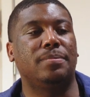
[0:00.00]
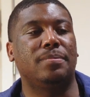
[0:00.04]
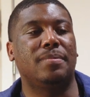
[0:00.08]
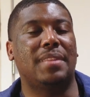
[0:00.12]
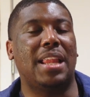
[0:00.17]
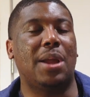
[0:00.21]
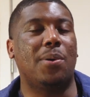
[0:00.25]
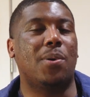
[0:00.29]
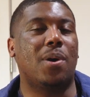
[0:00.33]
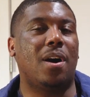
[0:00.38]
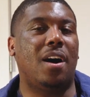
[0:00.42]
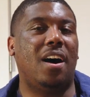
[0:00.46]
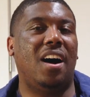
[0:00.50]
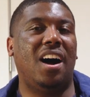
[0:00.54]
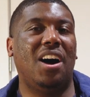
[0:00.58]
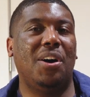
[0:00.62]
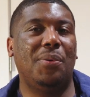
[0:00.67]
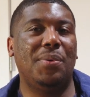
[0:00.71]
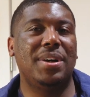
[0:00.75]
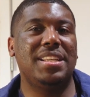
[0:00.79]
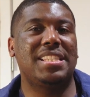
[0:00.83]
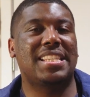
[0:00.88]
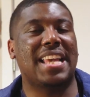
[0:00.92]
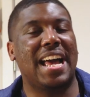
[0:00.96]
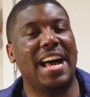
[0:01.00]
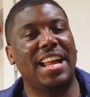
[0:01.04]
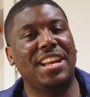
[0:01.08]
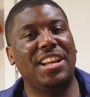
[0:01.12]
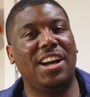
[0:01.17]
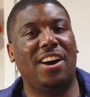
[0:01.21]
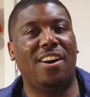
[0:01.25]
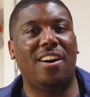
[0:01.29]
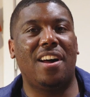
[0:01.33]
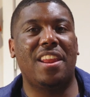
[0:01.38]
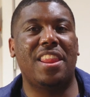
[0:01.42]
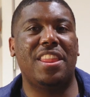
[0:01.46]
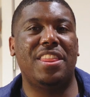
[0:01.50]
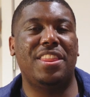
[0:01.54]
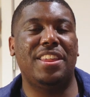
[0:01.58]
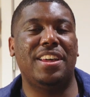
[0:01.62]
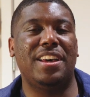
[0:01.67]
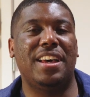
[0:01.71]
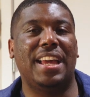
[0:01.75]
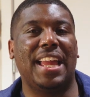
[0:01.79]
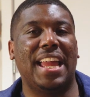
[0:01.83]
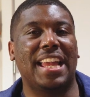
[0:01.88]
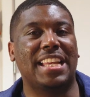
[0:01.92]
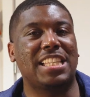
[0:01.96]
They were always kind of on
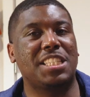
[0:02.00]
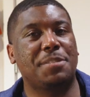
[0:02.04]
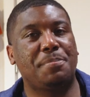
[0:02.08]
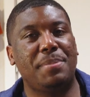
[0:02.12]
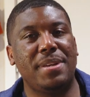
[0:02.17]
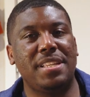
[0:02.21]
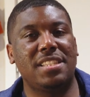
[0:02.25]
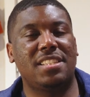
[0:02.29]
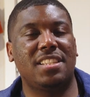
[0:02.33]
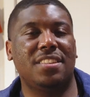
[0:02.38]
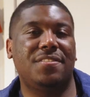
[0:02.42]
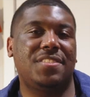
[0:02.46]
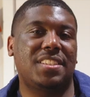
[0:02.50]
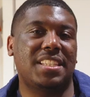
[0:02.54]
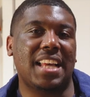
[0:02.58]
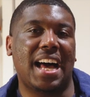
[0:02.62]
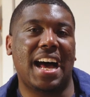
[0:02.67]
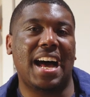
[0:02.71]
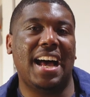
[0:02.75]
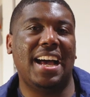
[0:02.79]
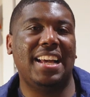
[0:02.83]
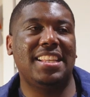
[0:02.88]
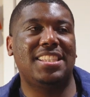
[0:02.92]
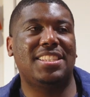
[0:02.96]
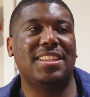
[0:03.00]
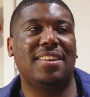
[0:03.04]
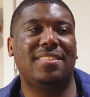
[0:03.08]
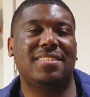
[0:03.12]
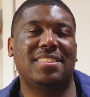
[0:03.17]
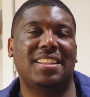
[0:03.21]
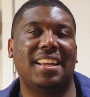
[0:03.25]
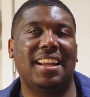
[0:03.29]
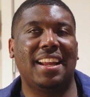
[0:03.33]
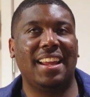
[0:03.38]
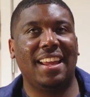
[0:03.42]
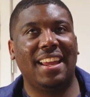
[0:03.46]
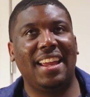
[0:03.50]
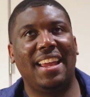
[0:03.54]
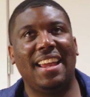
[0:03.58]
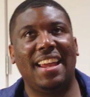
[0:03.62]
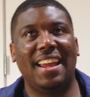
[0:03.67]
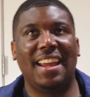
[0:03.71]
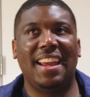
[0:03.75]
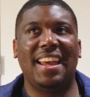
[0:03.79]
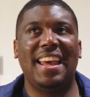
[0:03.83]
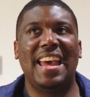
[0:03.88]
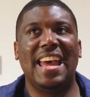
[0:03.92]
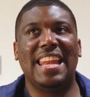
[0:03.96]
the expensive side, so I was like,
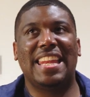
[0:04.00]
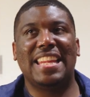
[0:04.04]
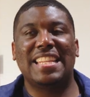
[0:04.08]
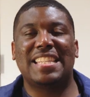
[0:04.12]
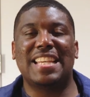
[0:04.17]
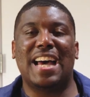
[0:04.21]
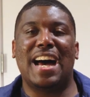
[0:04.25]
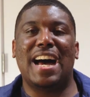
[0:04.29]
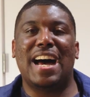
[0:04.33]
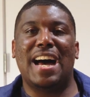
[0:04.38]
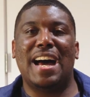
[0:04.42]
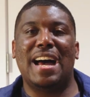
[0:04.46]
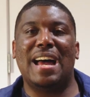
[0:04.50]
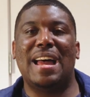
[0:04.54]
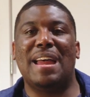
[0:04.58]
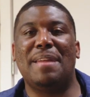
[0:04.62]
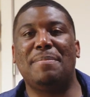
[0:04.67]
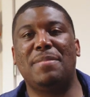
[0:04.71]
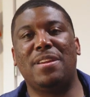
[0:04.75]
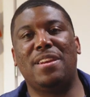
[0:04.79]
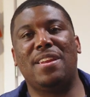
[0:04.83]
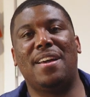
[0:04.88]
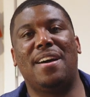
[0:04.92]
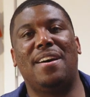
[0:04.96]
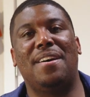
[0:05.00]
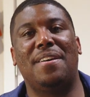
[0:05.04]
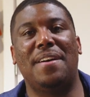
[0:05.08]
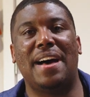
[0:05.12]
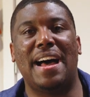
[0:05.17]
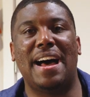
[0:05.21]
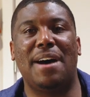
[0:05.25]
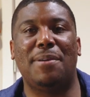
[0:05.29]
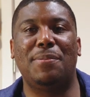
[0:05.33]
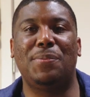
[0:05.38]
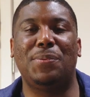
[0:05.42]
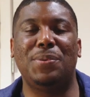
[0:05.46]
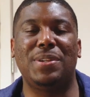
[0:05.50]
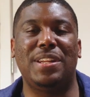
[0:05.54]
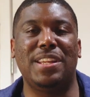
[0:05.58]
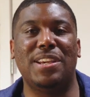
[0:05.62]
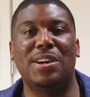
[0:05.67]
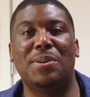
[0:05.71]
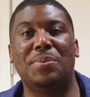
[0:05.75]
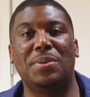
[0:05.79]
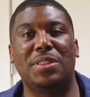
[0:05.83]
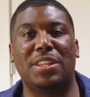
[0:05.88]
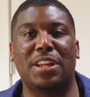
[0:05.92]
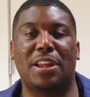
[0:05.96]
at the time, you know, I will
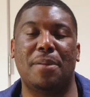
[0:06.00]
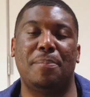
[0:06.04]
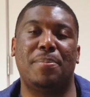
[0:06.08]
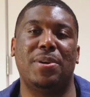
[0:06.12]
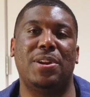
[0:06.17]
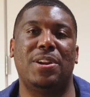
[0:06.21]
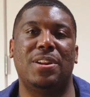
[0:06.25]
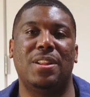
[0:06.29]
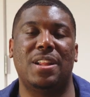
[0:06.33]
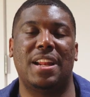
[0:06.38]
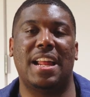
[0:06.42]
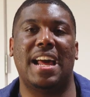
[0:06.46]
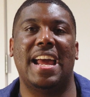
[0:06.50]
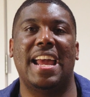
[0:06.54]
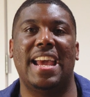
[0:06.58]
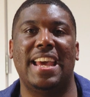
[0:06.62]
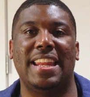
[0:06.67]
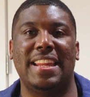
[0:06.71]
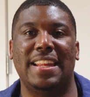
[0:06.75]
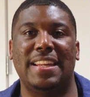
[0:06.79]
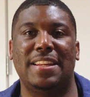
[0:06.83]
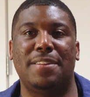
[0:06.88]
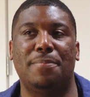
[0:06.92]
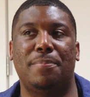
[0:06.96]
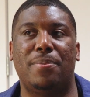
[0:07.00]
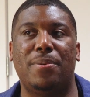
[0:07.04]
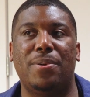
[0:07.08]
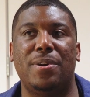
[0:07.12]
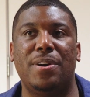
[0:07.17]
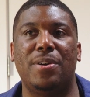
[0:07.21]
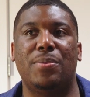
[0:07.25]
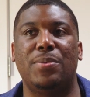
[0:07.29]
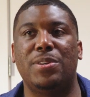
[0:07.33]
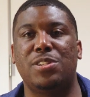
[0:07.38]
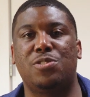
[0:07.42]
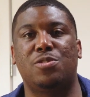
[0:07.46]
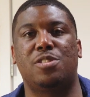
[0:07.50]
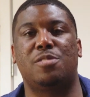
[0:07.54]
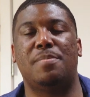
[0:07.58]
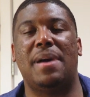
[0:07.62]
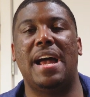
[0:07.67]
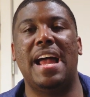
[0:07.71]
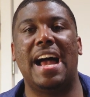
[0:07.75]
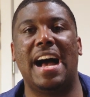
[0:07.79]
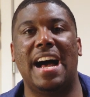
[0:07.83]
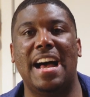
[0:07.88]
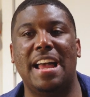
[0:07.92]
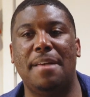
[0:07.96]
deal with the computer that I had at the point, which was
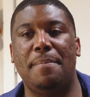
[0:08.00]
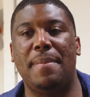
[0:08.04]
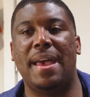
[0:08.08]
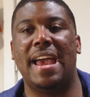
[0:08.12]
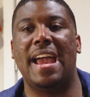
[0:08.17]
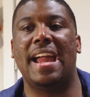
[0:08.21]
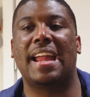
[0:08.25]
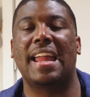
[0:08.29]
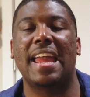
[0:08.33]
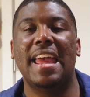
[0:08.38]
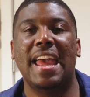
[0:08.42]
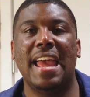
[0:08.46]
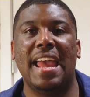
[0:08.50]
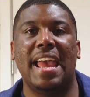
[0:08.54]
my iMac,